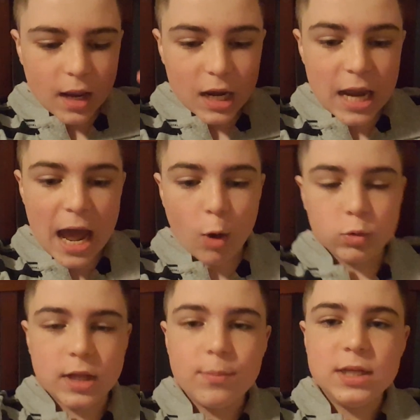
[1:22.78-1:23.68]
Now,
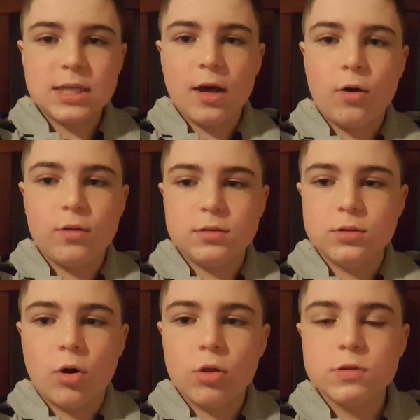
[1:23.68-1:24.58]
let me tell
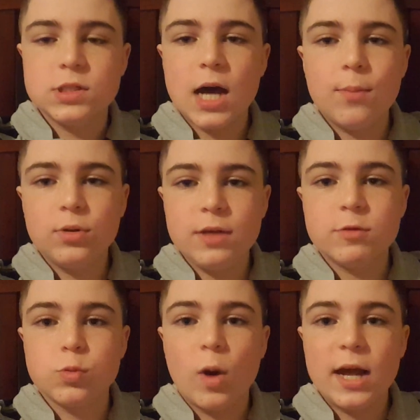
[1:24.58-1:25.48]
all those
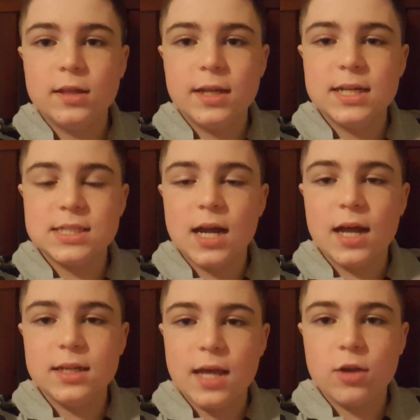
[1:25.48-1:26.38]
non-believers why Glenn is
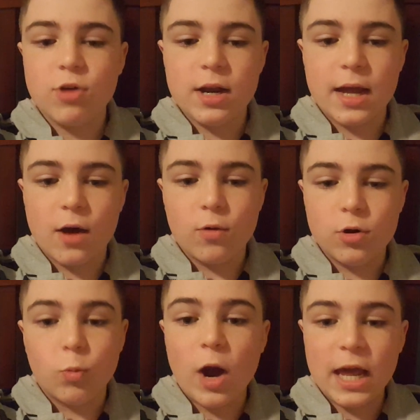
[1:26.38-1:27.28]
not dead right now.
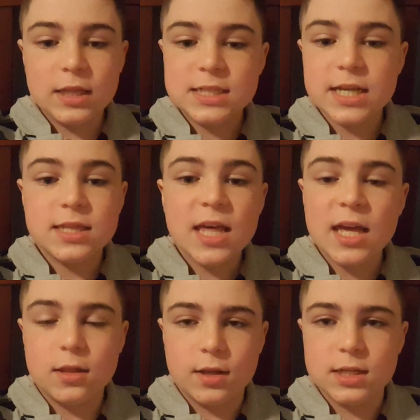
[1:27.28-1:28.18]
Or why at least I
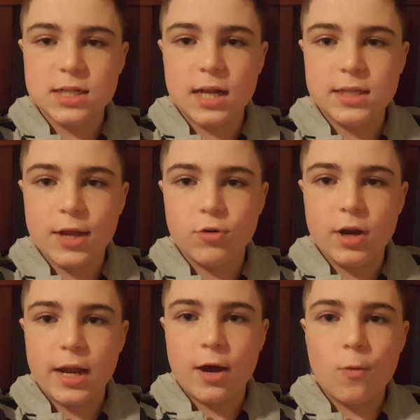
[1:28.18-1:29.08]
think Glenn is not dead
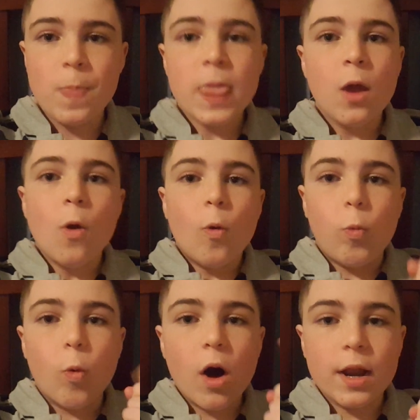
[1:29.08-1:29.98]
right now.
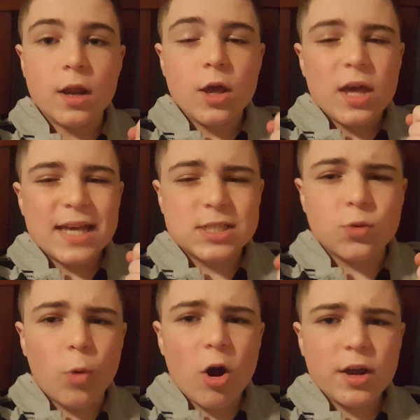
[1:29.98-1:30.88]
One, is The
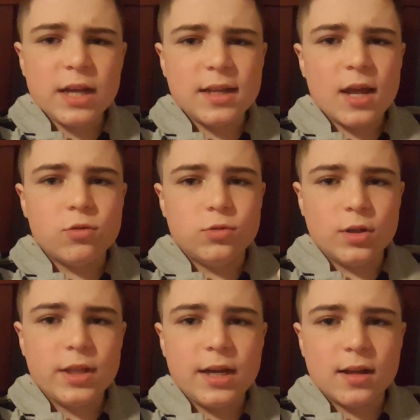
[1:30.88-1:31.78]
Walking Dead
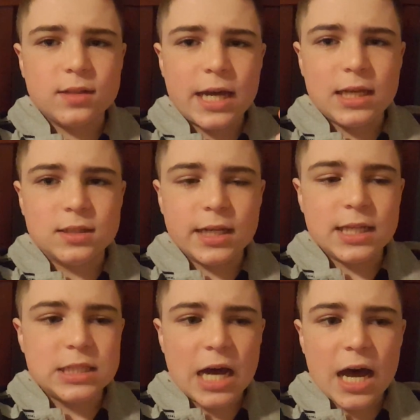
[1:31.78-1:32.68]
really going to let
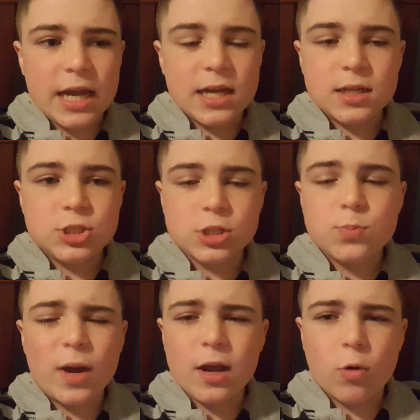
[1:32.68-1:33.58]
Glenn die
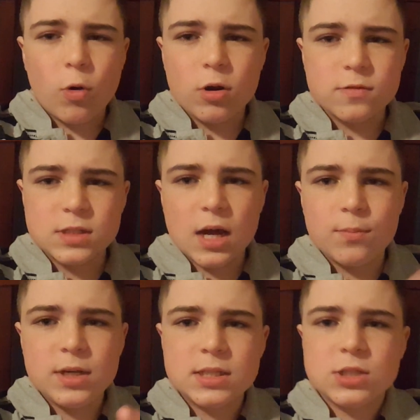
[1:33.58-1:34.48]
just by a horde of
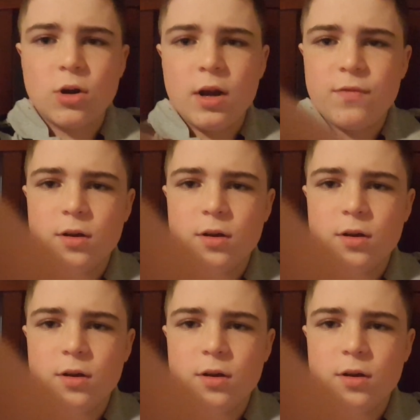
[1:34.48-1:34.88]
zombies? Sorry if